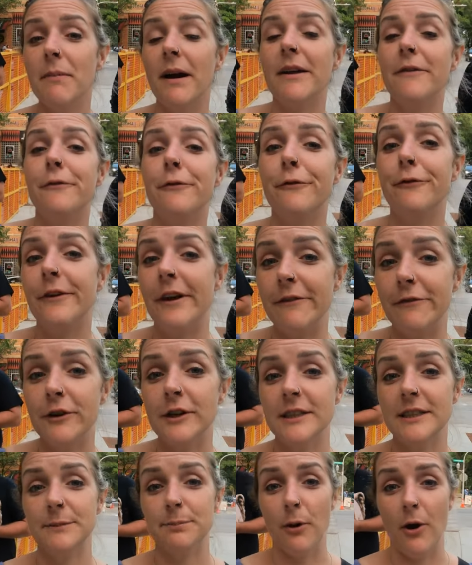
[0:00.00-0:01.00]
my
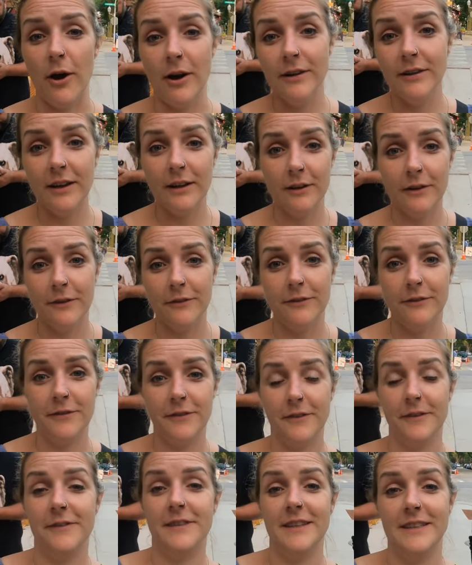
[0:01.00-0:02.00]
favorite spot out of
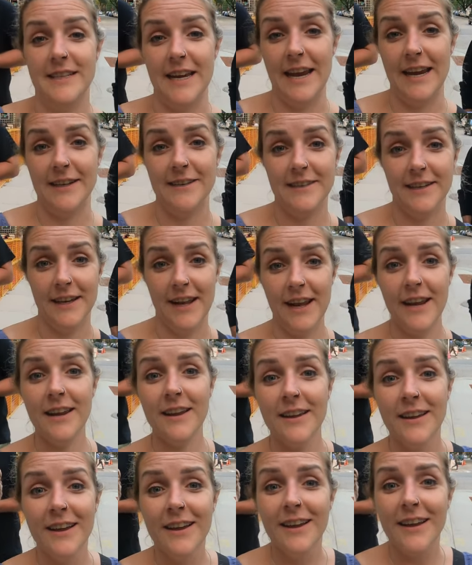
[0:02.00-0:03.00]
the day
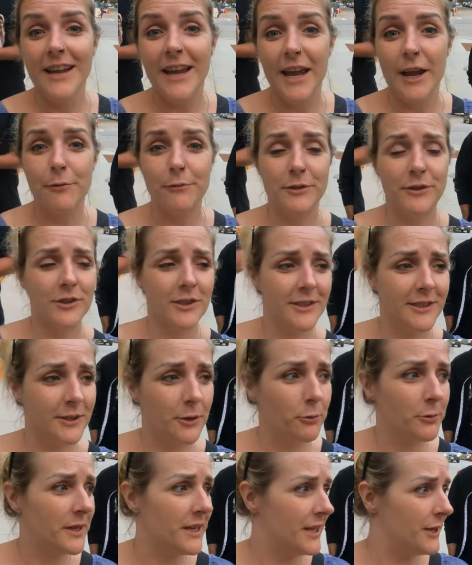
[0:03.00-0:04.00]
today. It was just
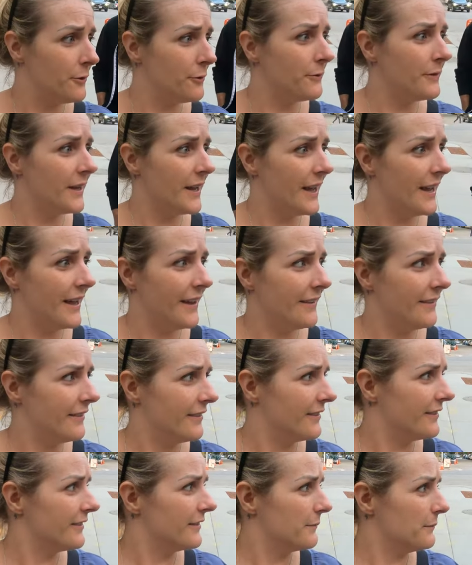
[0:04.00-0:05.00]
so cute and
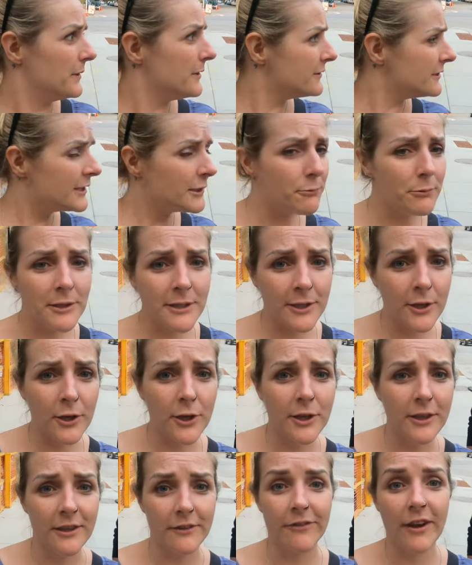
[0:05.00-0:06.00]
the music was
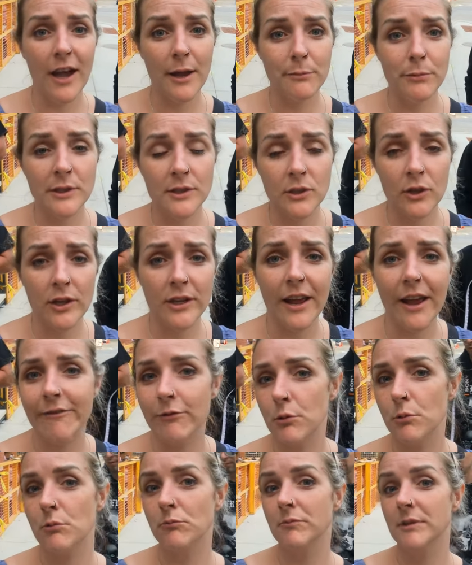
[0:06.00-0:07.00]
good, the vibe was good,
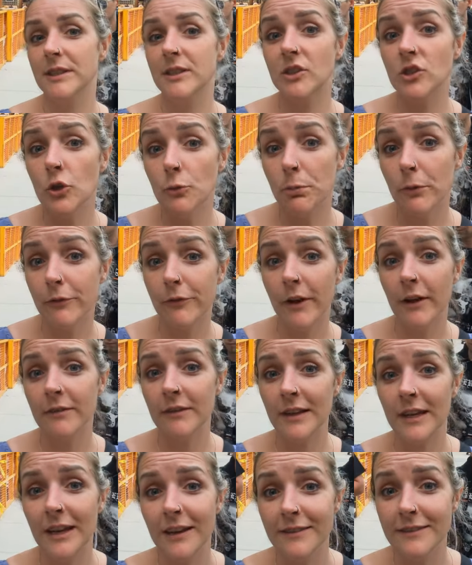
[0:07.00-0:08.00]
everyone was super
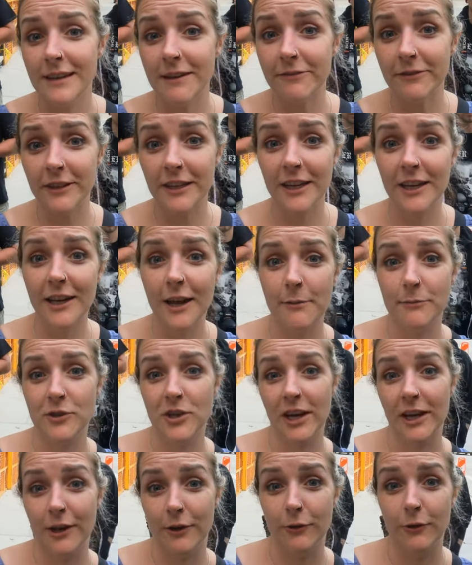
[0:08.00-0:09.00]
friendly. Definitely come
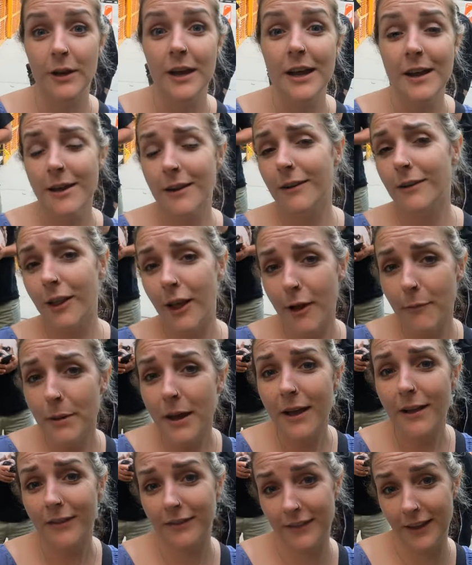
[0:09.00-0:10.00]
check out Club
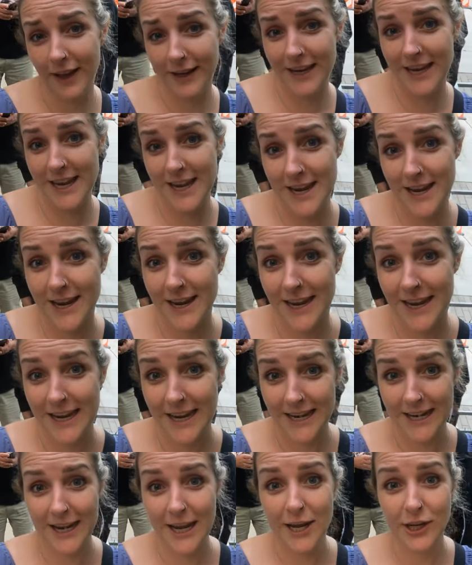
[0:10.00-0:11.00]
Lucky
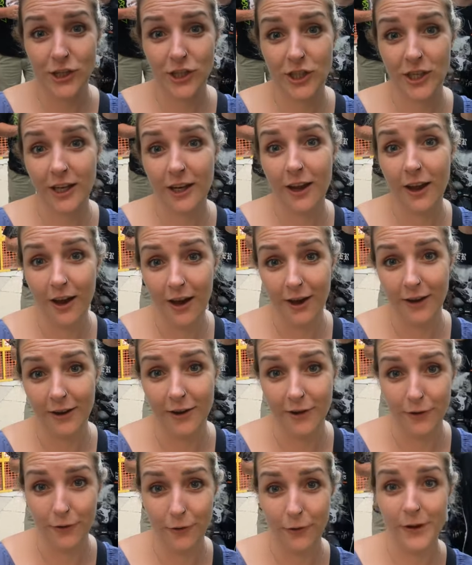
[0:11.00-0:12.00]
in
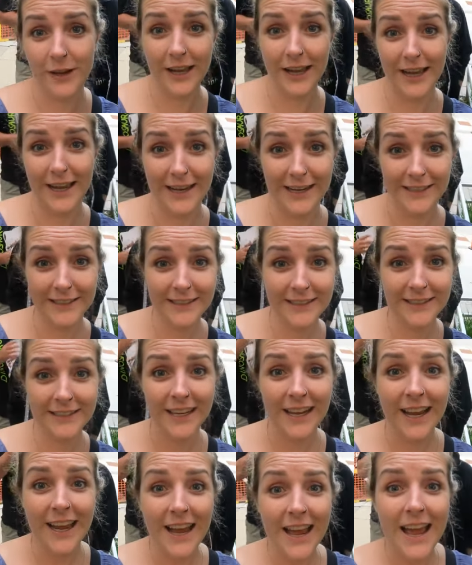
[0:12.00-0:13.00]
Chicago,
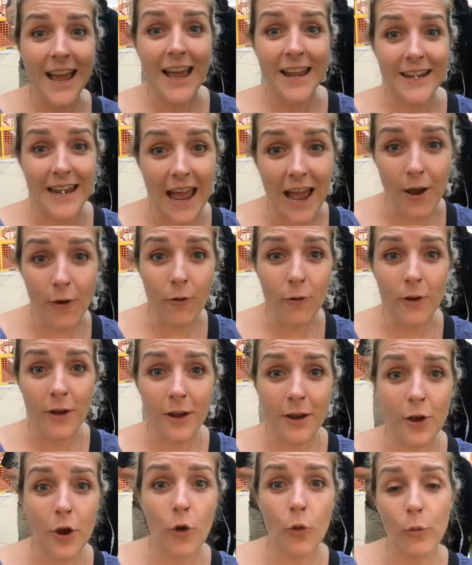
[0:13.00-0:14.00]
guys. Now
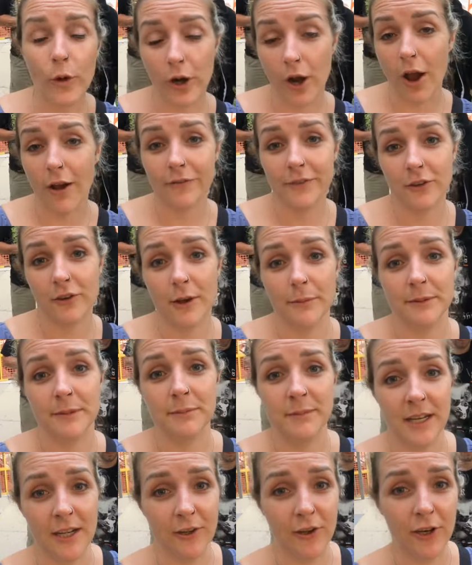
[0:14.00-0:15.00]
we're off to grab
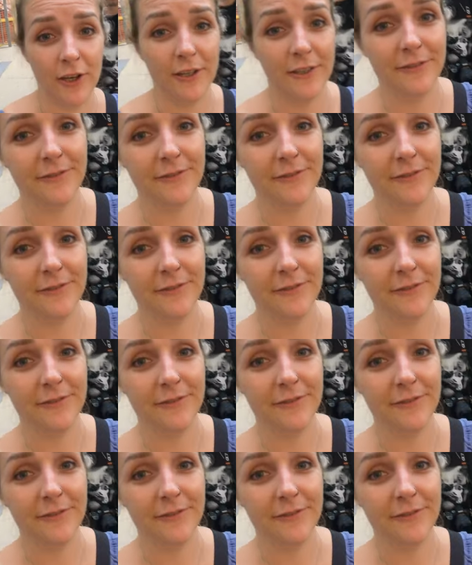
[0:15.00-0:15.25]
some dinner.